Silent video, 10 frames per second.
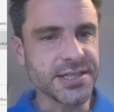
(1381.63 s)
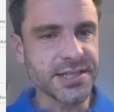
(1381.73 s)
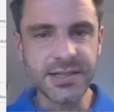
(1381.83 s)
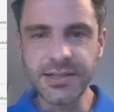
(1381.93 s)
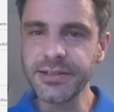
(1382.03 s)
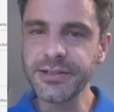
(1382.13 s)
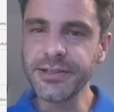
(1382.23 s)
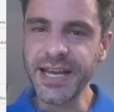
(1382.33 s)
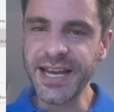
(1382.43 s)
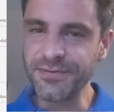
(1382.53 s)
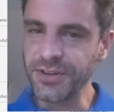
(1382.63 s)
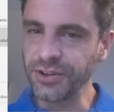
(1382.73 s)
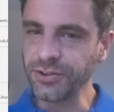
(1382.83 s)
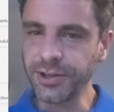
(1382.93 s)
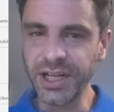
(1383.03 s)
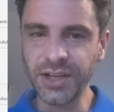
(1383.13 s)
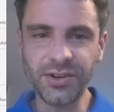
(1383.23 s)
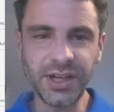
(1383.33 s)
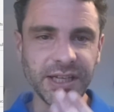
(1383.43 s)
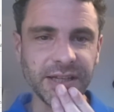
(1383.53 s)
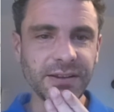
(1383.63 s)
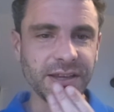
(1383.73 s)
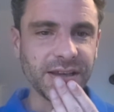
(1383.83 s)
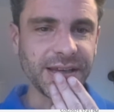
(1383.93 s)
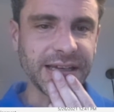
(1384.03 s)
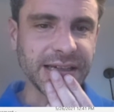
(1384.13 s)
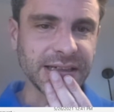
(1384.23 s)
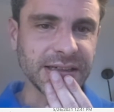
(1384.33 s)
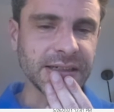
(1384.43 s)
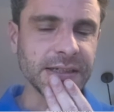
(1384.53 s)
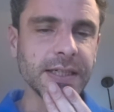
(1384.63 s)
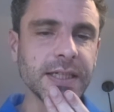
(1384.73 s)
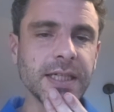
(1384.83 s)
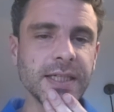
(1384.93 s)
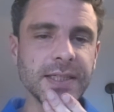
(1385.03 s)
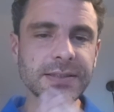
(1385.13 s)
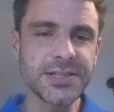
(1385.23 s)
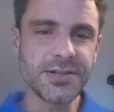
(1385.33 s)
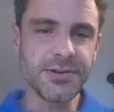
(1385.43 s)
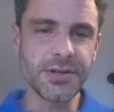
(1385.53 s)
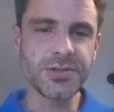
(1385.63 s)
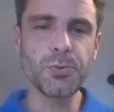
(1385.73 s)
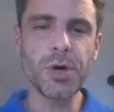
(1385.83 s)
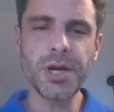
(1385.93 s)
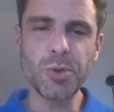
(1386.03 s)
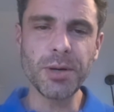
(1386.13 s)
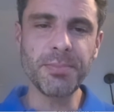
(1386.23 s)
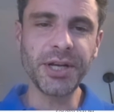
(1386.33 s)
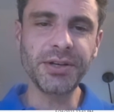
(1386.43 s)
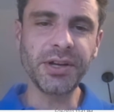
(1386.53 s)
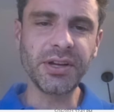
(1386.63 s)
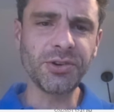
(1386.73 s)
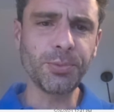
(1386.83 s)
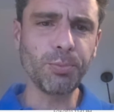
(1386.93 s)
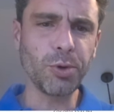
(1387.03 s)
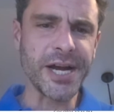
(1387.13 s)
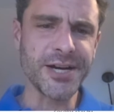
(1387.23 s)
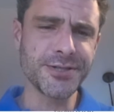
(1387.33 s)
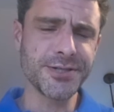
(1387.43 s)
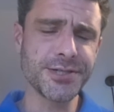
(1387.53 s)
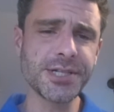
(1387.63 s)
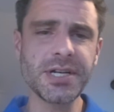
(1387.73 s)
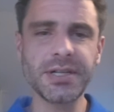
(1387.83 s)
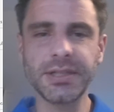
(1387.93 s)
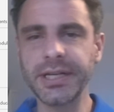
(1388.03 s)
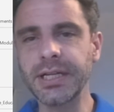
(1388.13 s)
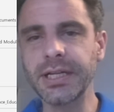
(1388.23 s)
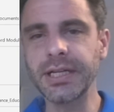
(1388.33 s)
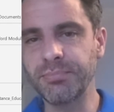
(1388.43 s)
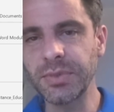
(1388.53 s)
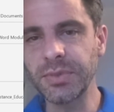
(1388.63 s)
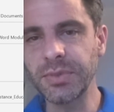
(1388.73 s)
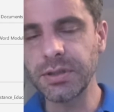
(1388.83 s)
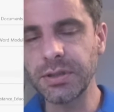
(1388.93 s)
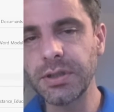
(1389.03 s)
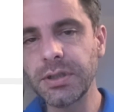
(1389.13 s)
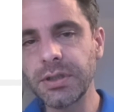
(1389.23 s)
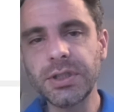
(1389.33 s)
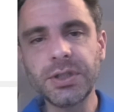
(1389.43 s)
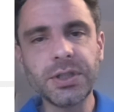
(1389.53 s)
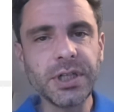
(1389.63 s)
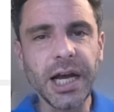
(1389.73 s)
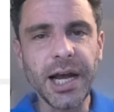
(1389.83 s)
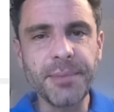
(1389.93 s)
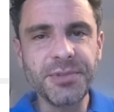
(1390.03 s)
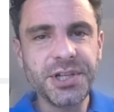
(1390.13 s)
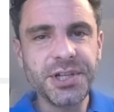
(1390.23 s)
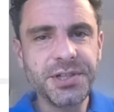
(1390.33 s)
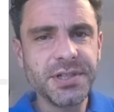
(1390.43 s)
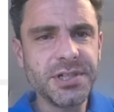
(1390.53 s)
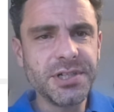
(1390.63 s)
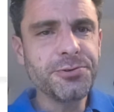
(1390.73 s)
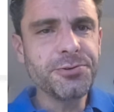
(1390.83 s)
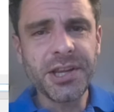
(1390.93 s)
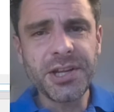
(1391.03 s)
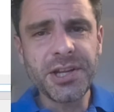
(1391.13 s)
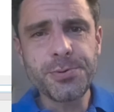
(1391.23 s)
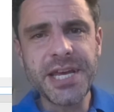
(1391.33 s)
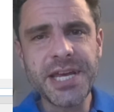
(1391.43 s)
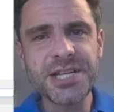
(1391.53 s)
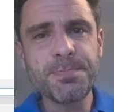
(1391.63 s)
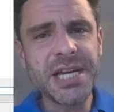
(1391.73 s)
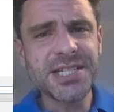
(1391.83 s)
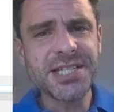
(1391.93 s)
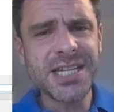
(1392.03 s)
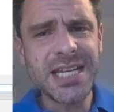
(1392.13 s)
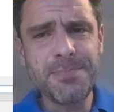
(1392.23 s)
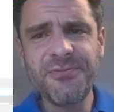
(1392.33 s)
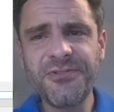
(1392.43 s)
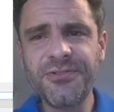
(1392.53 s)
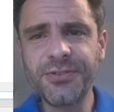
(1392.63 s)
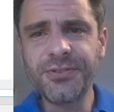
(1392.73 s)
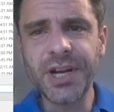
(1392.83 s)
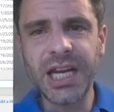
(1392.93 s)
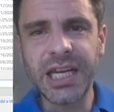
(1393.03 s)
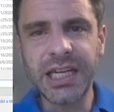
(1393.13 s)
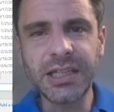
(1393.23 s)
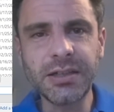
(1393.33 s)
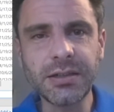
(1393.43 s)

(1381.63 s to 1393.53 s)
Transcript: still they have this crazy thing. Let's do this one more button that is browse, and I'm doing it this way. This might seem funny